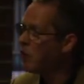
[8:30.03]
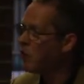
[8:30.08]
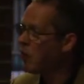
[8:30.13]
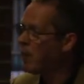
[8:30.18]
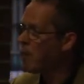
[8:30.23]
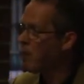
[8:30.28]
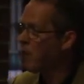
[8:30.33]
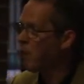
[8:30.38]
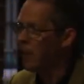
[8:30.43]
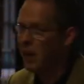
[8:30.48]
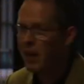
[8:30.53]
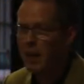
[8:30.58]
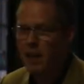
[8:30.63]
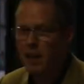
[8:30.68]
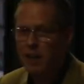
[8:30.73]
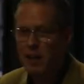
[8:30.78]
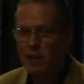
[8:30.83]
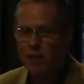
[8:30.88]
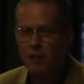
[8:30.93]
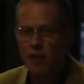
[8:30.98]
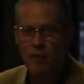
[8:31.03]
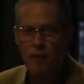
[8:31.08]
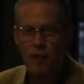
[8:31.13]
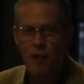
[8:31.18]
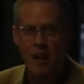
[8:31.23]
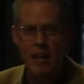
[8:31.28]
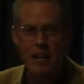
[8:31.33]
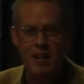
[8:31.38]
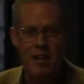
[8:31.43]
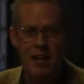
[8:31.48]
something is
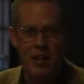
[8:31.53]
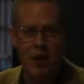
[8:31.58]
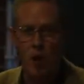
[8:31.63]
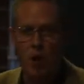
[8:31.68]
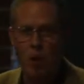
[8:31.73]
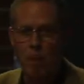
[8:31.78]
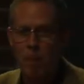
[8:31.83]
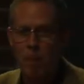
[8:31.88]
invading your